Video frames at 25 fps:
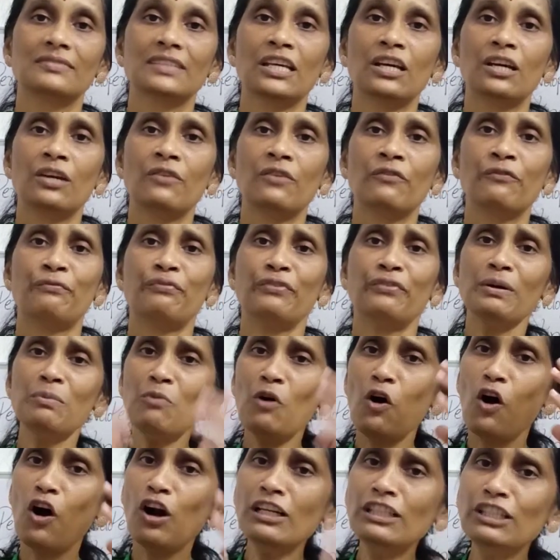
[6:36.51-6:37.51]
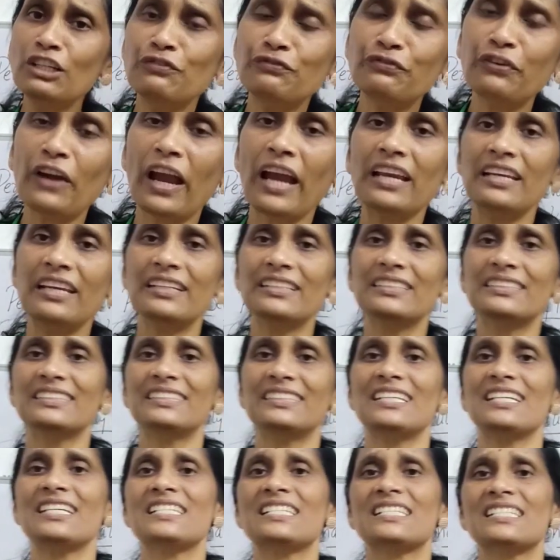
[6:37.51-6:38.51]
From all the
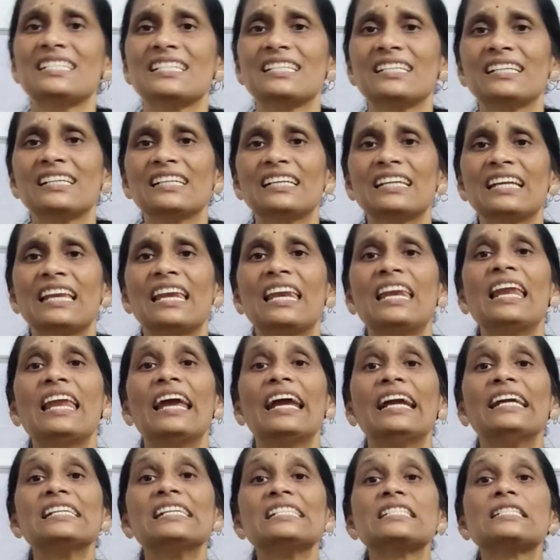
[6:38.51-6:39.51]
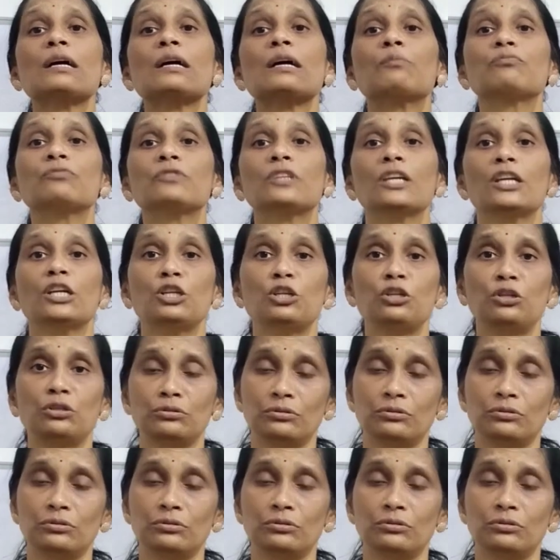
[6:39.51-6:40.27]
failures, learn something new.